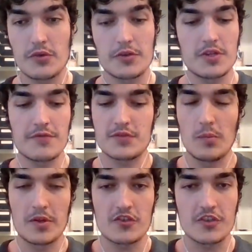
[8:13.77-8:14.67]
and you have so
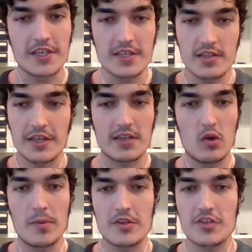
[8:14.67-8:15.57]
much data, like how
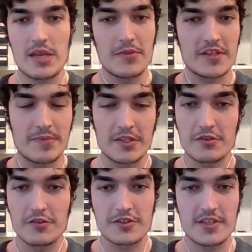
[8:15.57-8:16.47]
much time they spend on
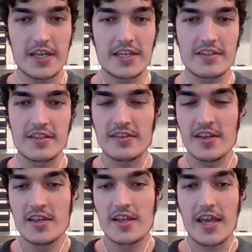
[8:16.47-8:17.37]
your site
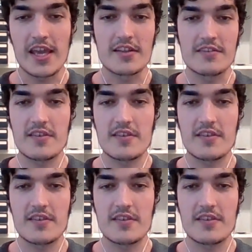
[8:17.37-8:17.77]
and